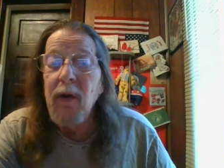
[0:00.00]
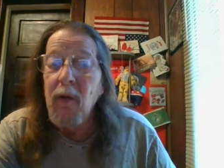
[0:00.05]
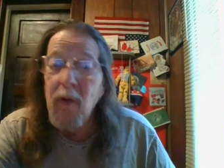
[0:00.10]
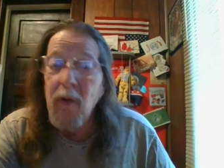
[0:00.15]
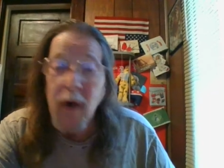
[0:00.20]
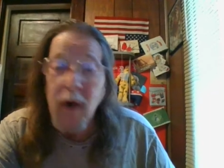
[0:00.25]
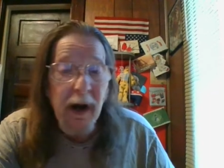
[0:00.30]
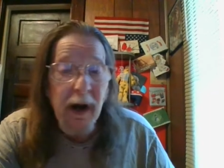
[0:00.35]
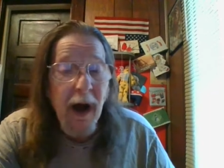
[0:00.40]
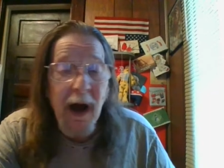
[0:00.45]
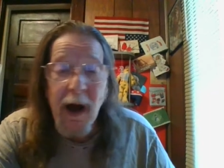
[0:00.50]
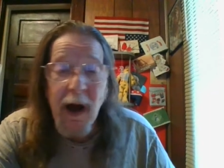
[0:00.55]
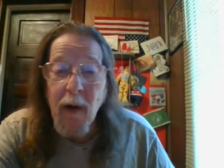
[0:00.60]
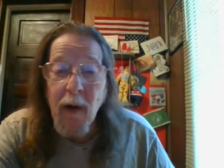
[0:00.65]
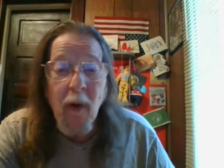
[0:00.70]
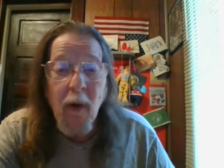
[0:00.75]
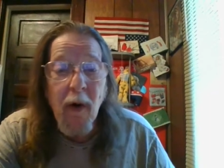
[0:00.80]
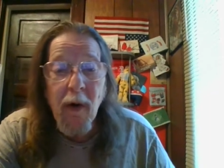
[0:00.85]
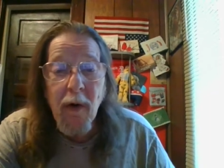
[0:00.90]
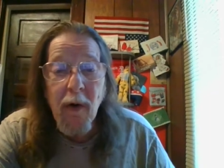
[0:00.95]
What I
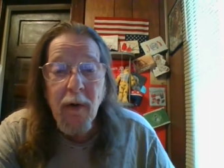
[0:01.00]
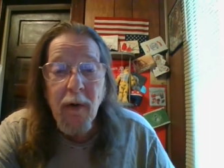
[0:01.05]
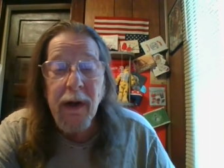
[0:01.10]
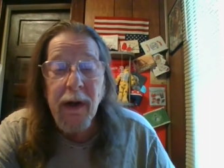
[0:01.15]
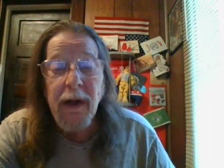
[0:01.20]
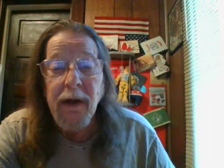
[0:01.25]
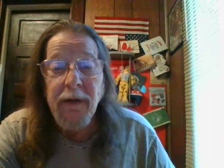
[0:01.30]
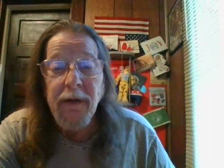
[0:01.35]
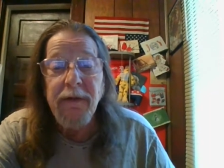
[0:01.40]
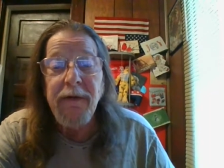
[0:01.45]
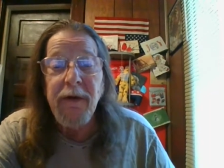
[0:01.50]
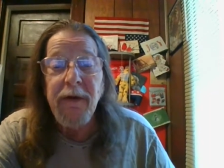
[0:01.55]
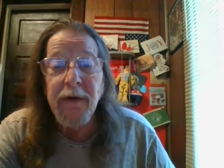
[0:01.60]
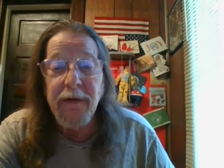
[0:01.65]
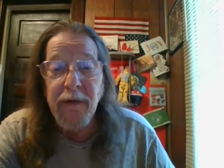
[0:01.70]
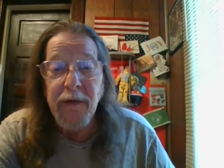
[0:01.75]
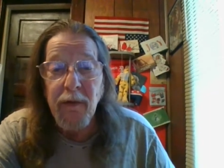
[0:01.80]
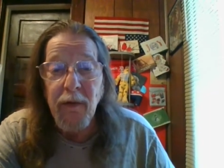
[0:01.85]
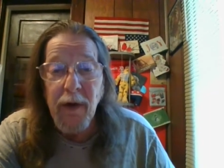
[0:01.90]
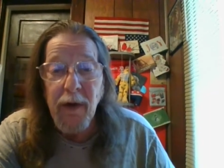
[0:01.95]
want is
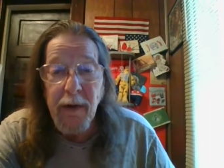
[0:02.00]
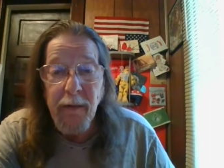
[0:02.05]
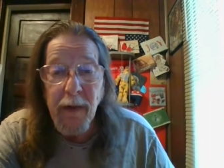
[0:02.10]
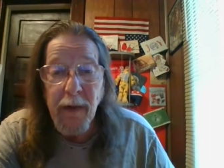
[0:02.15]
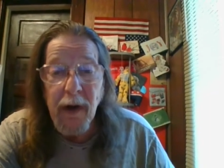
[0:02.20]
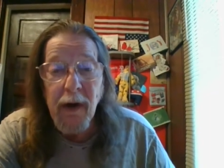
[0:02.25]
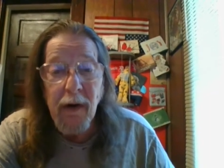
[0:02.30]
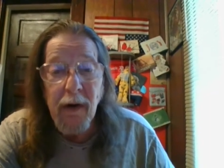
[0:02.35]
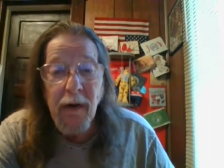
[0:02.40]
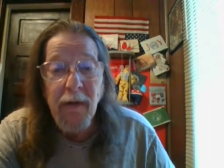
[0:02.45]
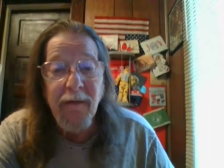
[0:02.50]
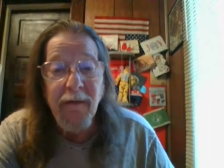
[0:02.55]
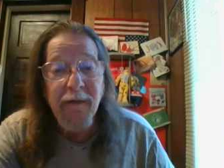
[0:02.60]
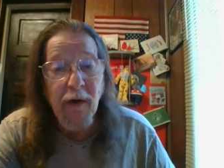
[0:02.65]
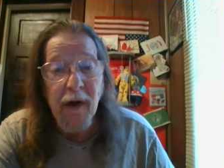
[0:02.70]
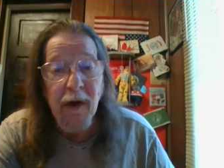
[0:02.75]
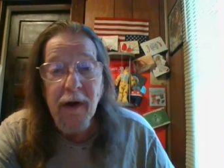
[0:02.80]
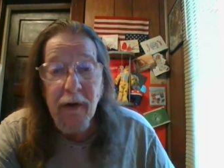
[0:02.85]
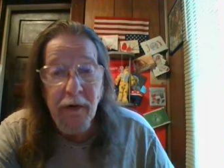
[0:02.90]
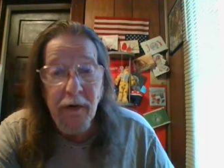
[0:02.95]
just to remove
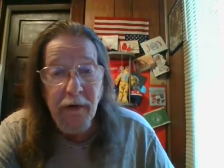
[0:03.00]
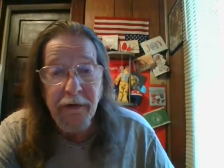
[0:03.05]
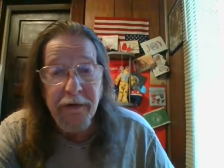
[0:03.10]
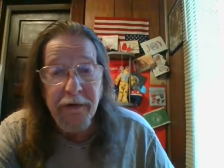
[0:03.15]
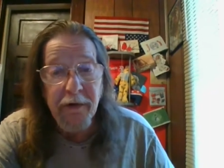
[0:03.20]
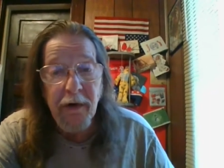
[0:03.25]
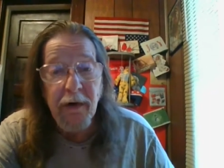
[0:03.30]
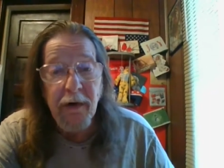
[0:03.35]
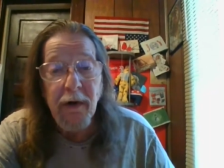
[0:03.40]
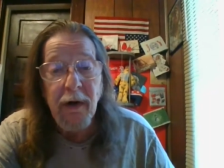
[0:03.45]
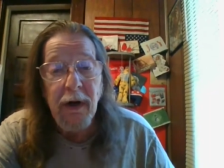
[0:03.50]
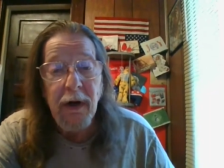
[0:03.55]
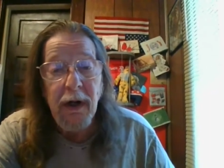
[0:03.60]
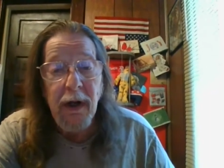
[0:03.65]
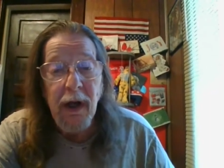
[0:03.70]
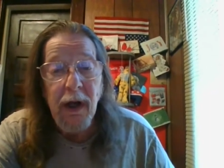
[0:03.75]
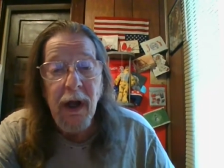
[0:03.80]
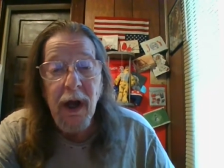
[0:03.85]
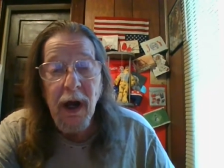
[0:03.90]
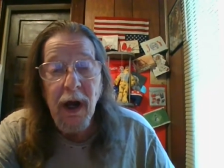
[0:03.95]
loser
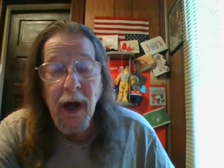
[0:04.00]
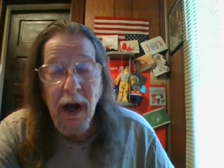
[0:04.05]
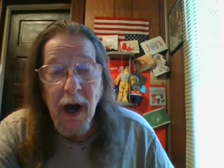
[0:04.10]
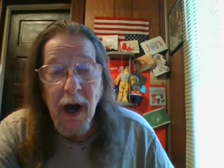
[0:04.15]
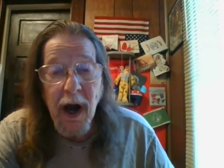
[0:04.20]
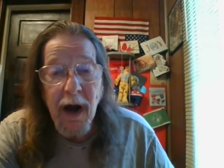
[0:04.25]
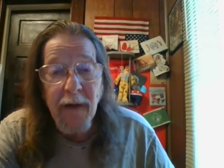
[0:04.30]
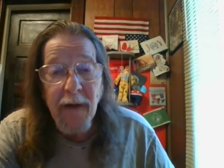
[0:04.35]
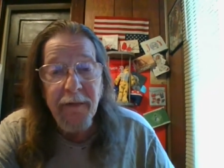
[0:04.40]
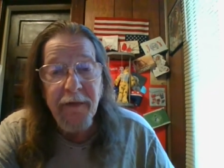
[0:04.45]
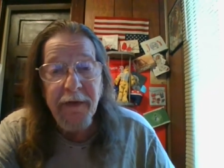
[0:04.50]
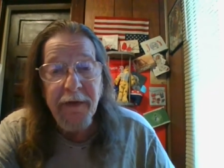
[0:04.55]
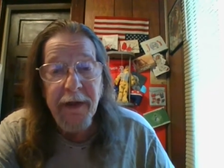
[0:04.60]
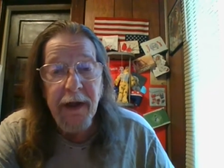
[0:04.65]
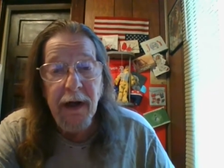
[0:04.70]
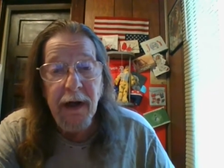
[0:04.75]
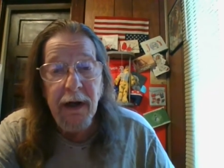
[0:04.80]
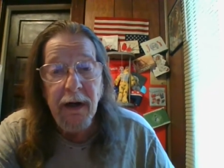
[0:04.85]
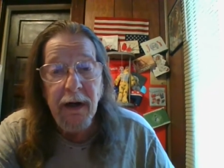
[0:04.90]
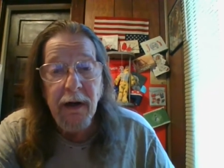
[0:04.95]
off of
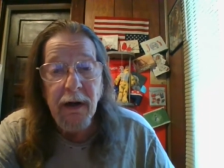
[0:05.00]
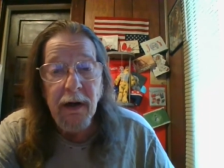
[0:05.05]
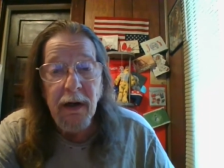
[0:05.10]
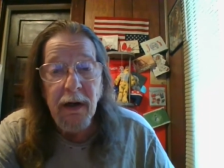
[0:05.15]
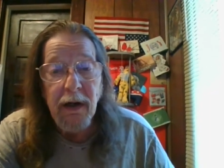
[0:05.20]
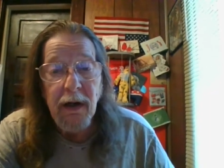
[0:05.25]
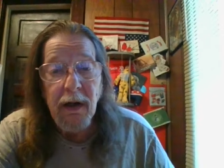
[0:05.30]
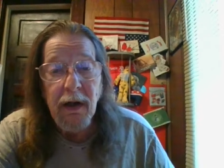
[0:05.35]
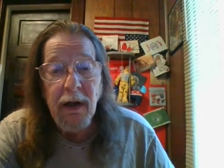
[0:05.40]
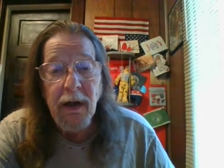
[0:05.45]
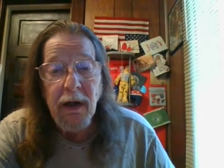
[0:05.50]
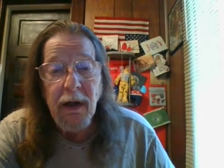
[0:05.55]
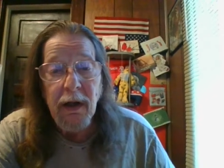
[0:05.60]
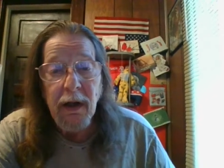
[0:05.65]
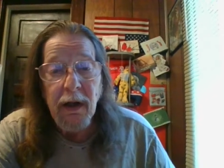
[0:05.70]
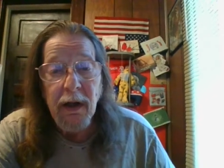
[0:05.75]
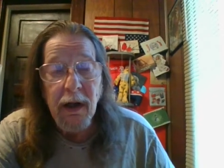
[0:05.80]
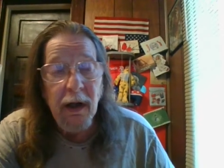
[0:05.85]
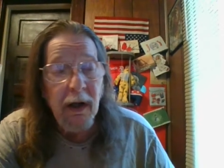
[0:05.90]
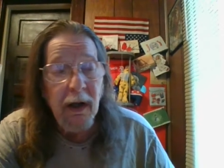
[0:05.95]
there,
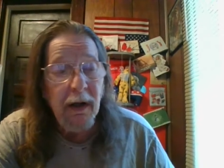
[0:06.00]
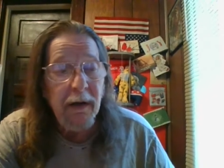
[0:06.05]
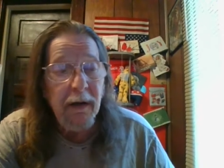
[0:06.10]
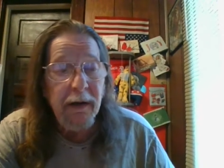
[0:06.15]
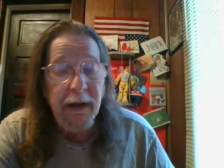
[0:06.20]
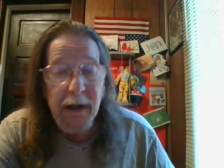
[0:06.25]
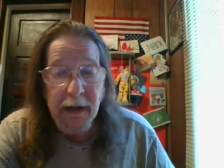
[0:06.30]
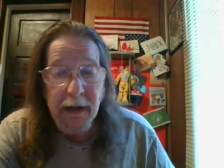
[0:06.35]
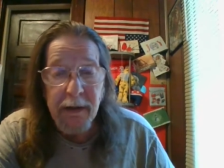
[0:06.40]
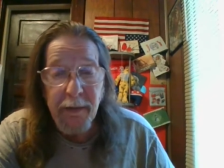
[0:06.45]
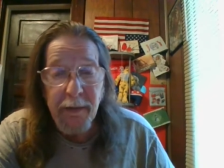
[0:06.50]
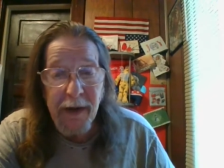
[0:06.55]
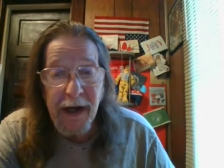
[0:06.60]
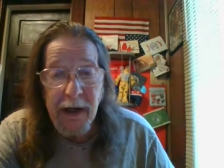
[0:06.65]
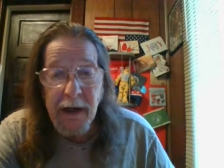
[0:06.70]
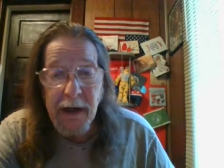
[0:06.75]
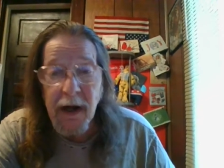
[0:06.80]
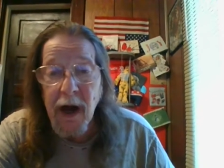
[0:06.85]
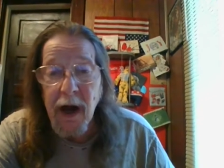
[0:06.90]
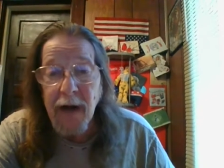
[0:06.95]
get the
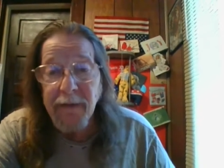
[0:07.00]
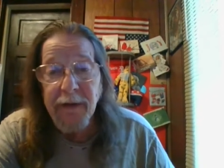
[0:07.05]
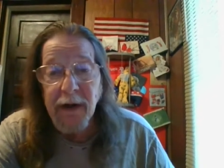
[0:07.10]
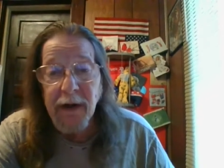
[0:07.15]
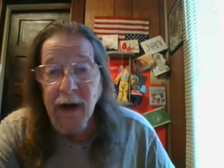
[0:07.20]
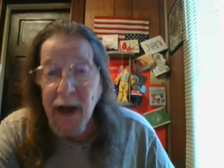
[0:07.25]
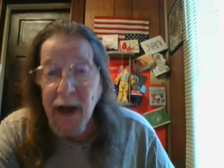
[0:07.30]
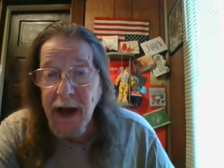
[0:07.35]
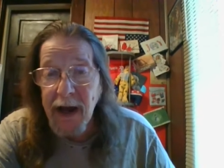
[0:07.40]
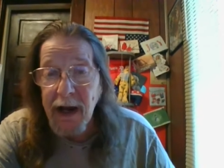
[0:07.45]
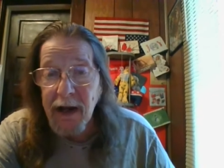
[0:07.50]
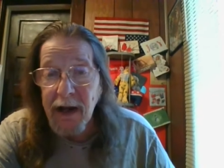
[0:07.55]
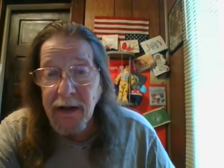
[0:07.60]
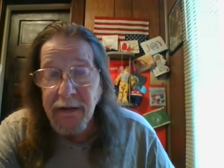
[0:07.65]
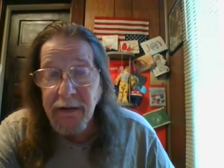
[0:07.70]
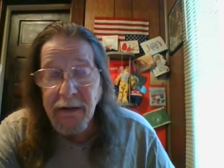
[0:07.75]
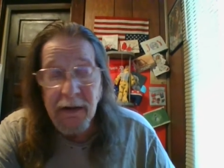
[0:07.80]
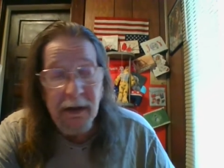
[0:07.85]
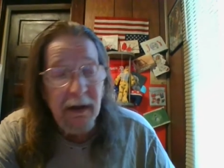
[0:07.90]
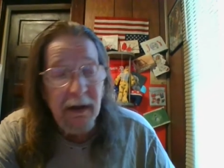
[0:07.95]
paint off the
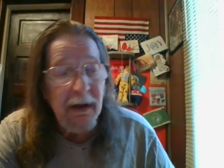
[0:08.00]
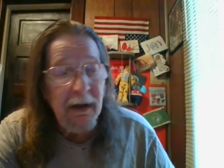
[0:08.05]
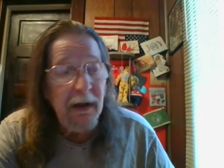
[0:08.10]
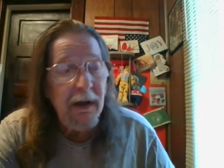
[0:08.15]
glass,